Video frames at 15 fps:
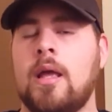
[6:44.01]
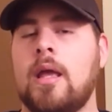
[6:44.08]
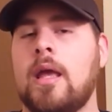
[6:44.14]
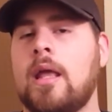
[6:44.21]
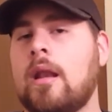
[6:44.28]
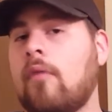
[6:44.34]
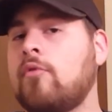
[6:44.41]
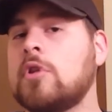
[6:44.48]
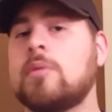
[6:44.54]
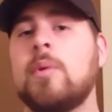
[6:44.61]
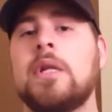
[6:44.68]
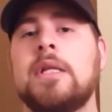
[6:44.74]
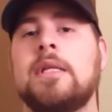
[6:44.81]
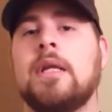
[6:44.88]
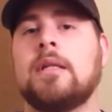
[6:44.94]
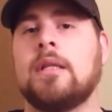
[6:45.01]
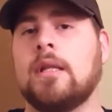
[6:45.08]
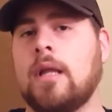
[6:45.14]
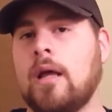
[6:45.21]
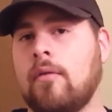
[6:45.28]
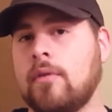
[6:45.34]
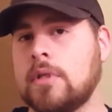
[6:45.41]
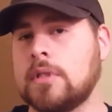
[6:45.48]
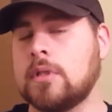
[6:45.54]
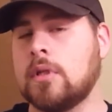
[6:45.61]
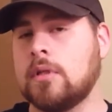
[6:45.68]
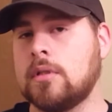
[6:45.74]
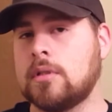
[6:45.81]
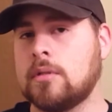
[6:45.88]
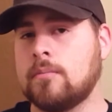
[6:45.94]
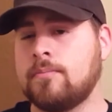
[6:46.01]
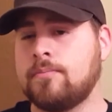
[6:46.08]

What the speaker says: and I've just been addicted ever since.